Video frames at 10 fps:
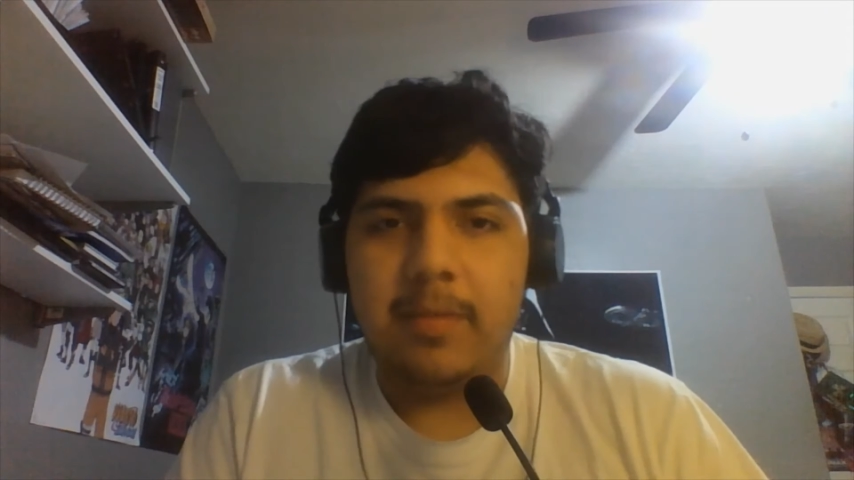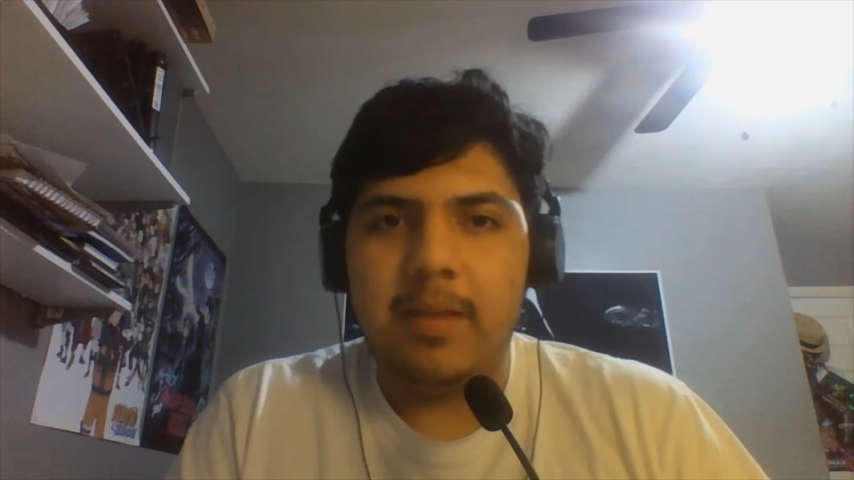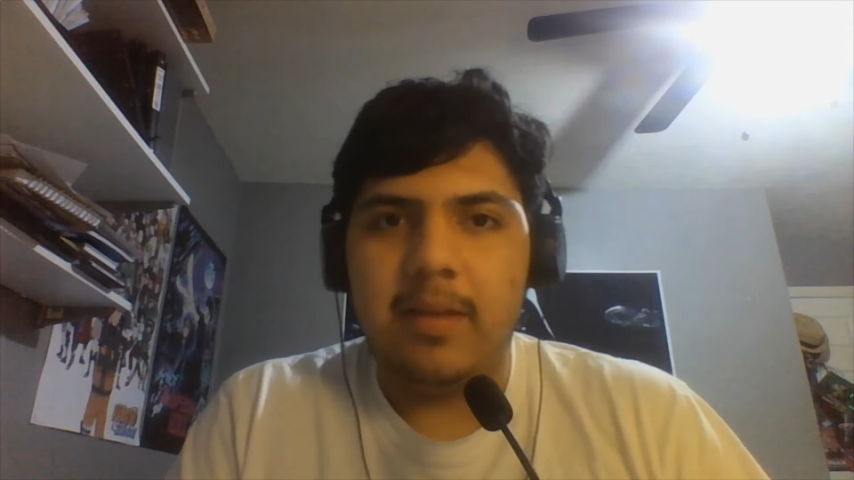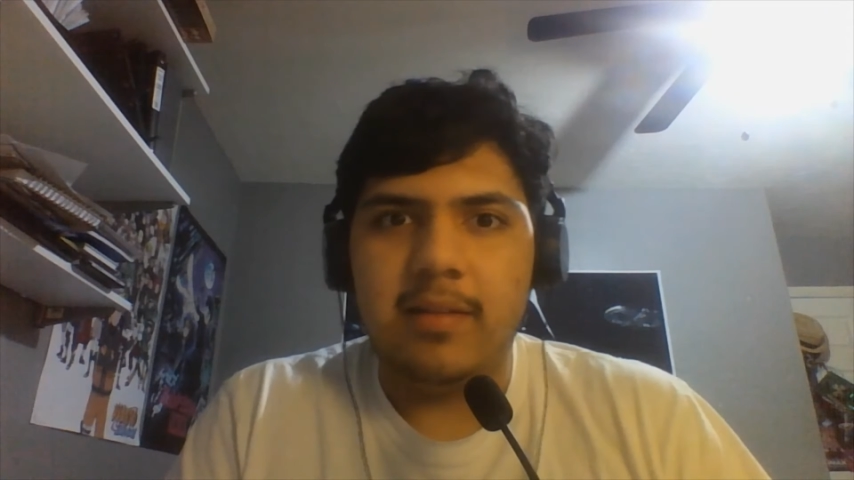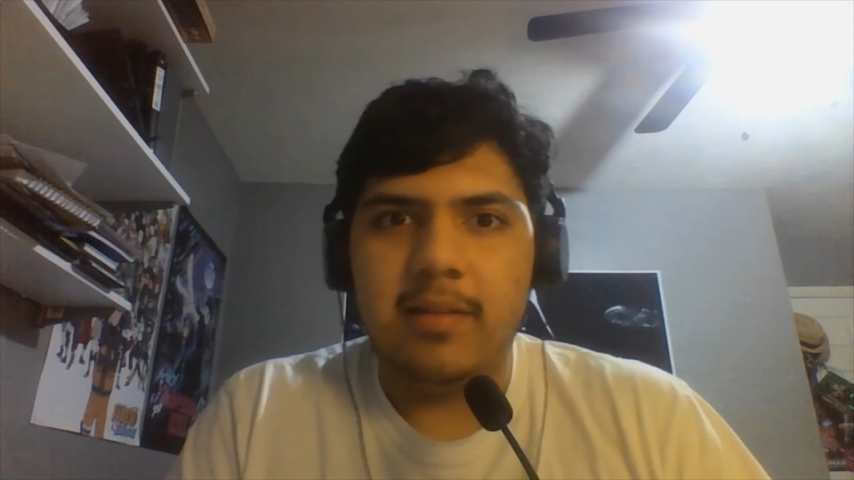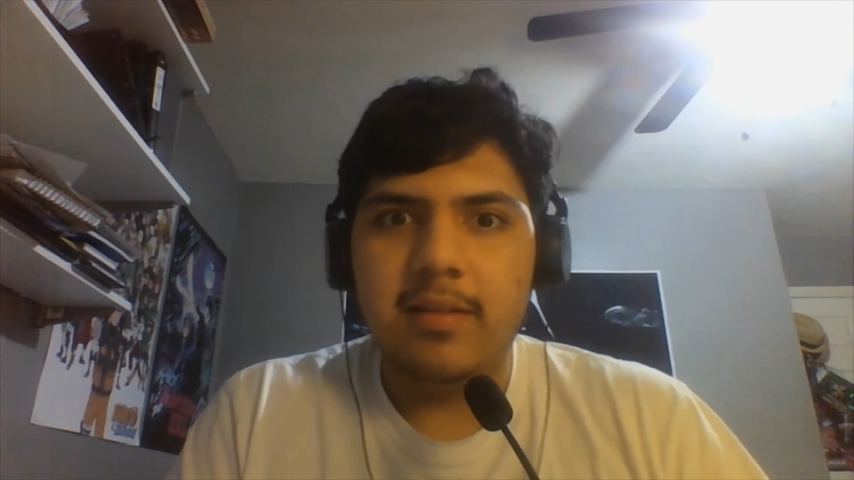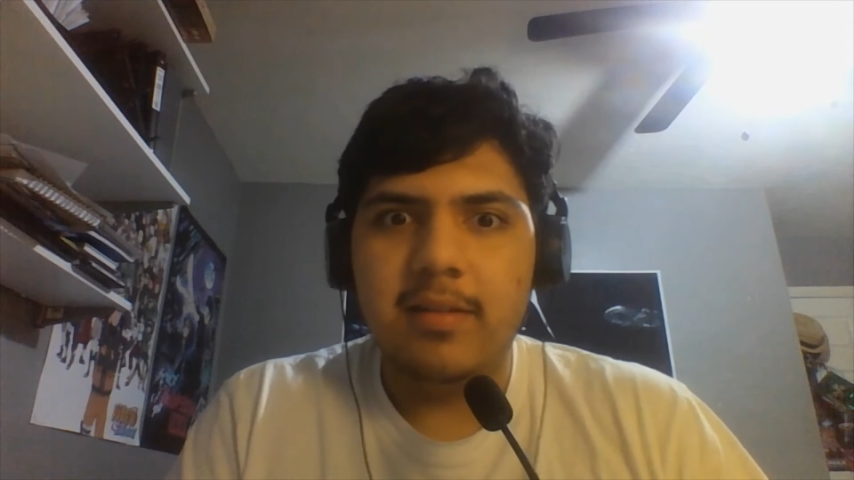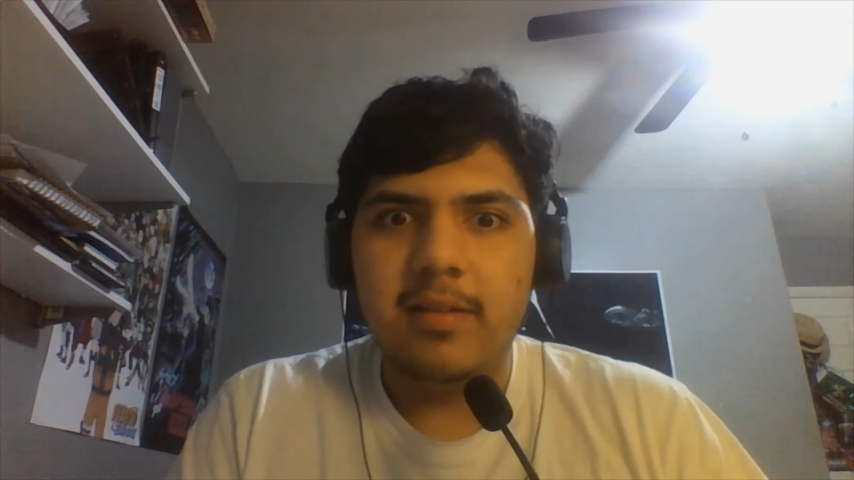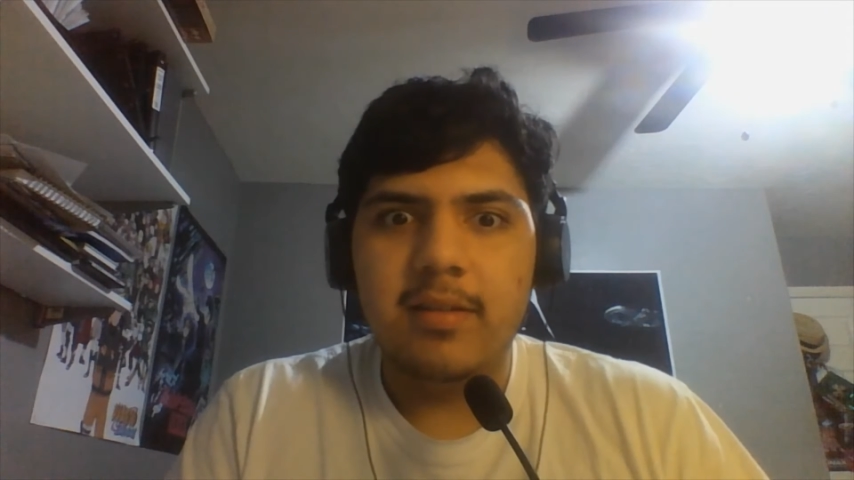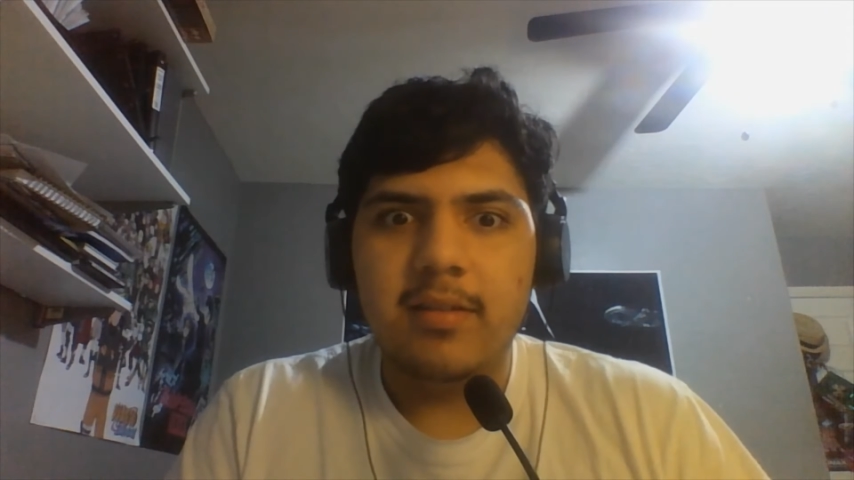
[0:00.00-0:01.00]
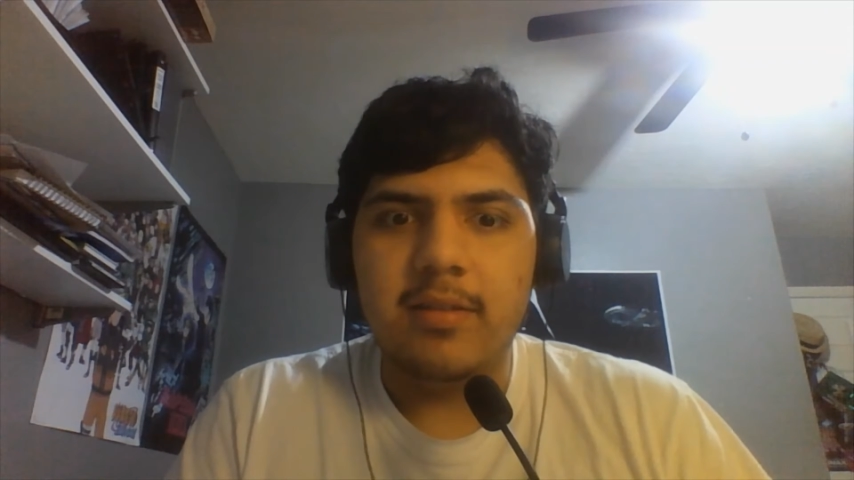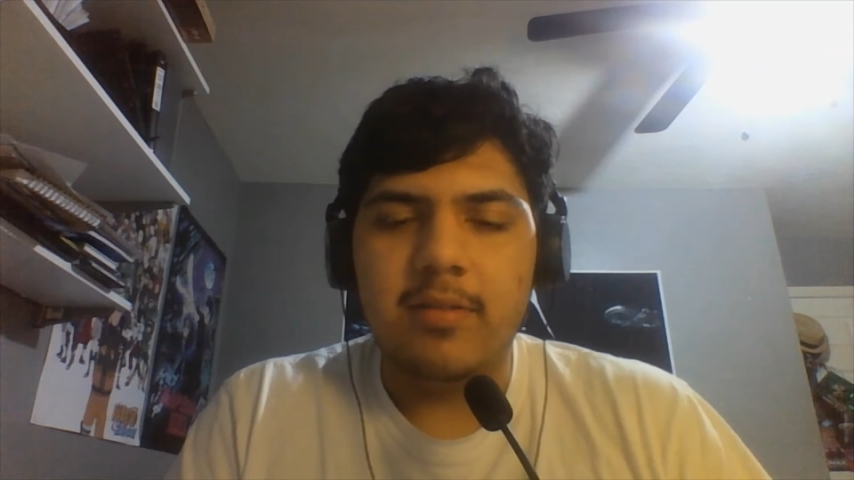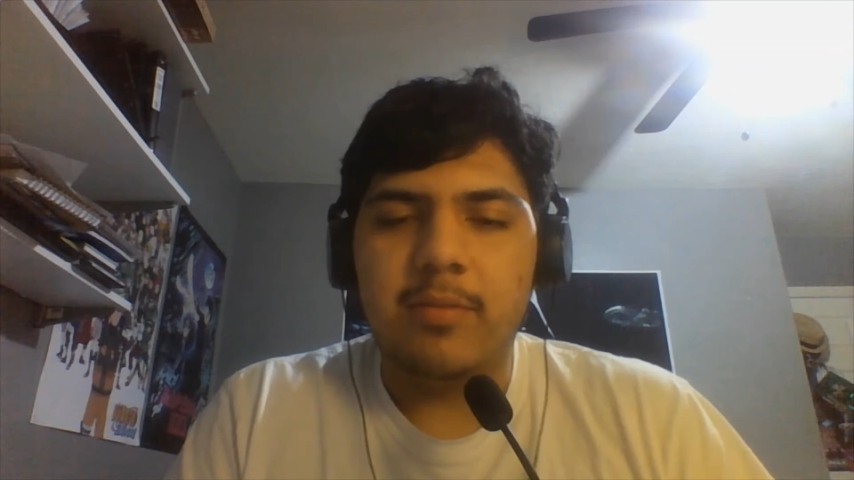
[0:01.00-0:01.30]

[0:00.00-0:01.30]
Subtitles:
And you know,